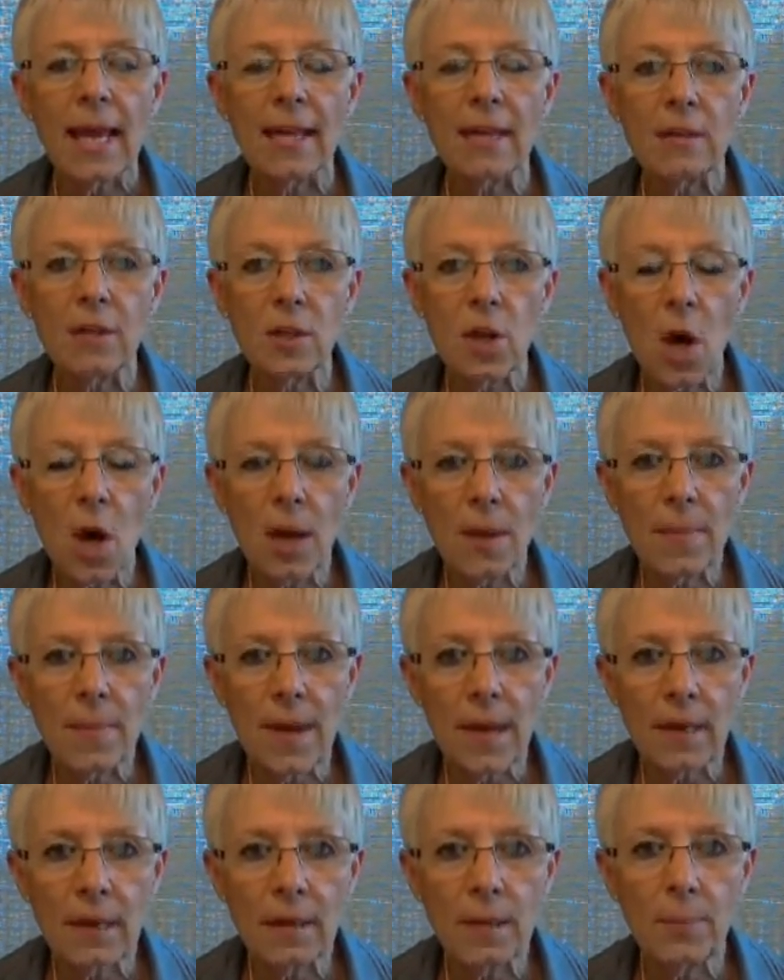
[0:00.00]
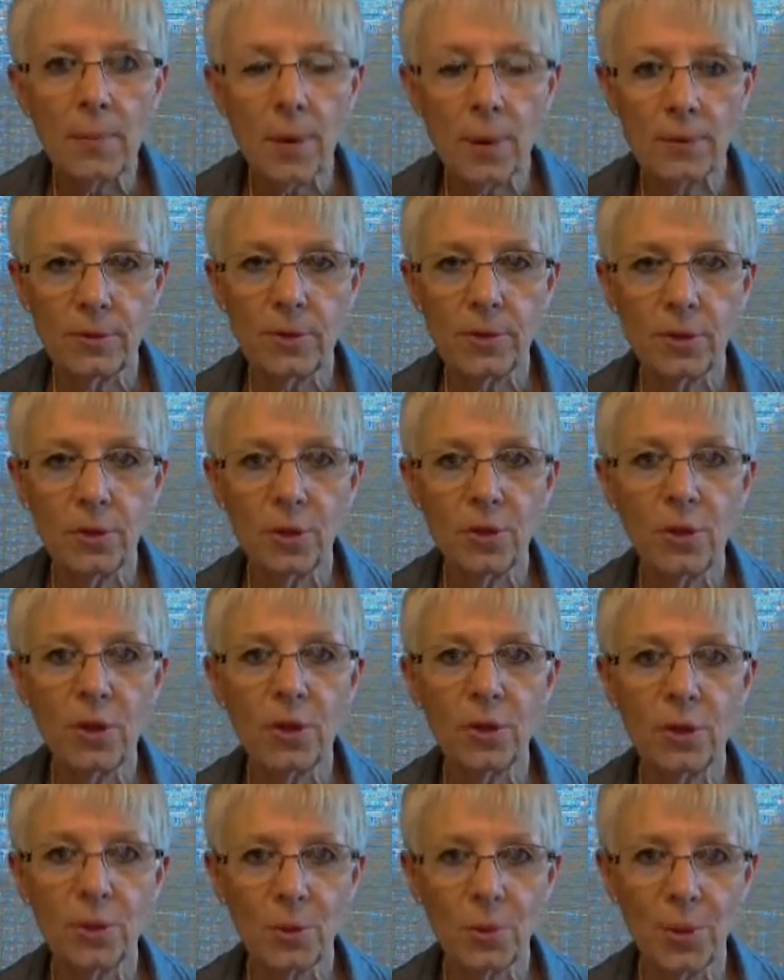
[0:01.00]
and it's automatically posted to
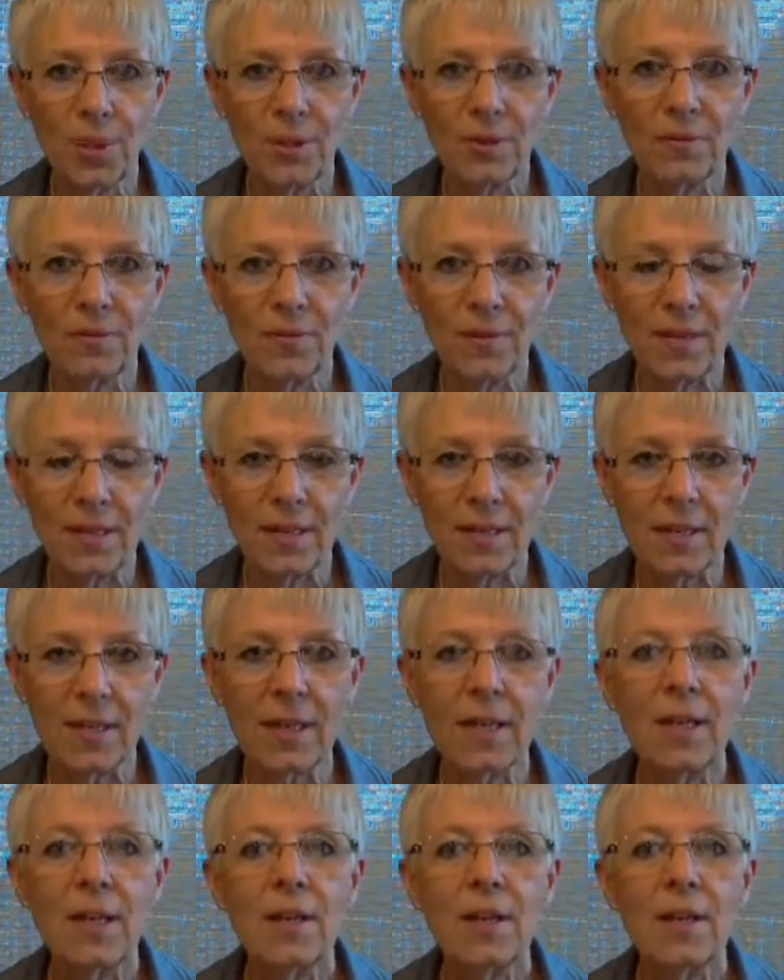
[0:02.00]
your Twitter feed.